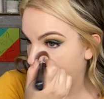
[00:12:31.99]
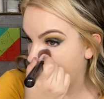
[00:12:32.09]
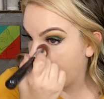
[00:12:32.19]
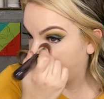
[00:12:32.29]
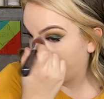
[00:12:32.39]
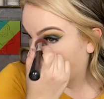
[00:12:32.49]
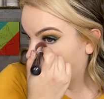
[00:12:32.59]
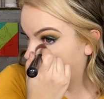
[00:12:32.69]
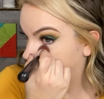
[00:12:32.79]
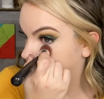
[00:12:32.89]
But for
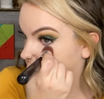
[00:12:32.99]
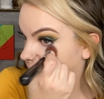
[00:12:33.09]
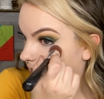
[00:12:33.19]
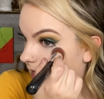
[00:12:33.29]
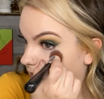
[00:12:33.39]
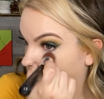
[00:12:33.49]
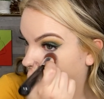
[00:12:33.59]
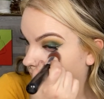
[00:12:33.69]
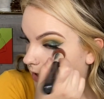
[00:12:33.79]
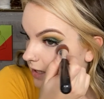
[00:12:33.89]

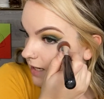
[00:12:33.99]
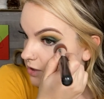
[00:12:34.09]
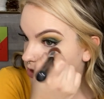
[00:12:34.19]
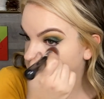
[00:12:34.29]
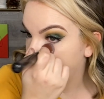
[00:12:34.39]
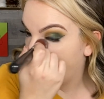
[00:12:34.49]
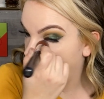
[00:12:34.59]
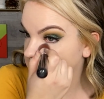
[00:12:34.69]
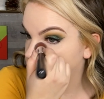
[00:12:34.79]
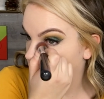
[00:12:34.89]
concealer, it just
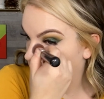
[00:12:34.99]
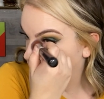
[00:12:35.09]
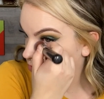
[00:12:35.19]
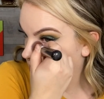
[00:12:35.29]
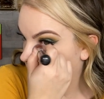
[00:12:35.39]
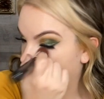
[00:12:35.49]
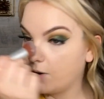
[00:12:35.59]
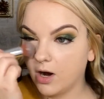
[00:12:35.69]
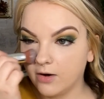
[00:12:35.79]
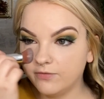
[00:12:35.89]
hugs the under eye
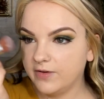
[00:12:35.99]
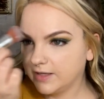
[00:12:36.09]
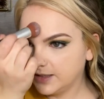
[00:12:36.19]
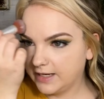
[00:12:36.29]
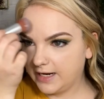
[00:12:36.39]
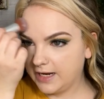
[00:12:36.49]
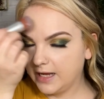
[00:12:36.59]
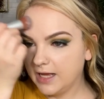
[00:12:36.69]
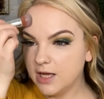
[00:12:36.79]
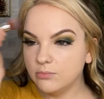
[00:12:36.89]
perfectly,
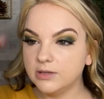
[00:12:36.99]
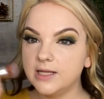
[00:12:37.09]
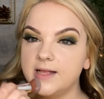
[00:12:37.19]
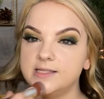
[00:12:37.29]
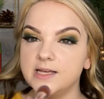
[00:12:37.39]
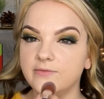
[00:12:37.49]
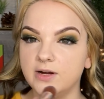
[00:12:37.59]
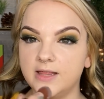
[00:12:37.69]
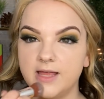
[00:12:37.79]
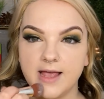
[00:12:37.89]
blends
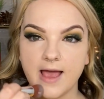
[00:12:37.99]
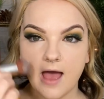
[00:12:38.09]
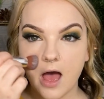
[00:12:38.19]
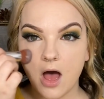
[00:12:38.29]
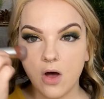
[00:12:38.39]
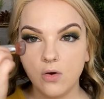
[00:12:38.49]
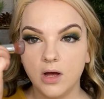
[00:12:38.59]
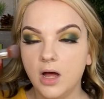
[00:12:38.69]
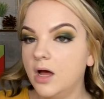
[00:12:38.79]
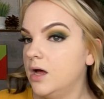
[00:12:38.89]
everything out.
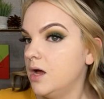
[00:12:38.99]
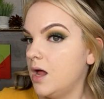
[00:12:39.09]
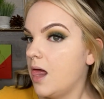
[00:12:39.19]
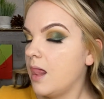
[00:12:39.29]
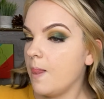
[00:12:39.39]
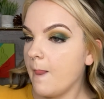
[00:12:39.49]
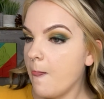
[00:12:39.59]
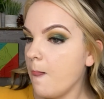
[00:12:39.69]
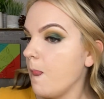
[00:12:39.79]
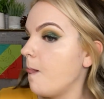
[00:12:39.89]

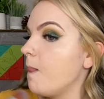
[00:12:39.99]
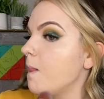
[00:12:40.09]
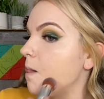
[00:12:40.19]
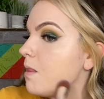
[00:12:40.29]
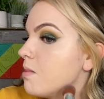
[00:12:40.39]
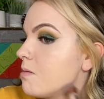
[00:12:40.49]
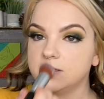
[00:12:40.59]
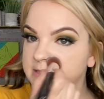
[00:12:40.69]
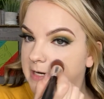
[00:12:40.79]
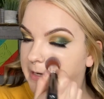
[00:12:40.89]
Oh,
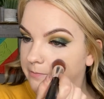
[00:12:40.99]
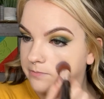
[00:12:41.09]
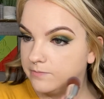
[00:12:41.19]
stunning.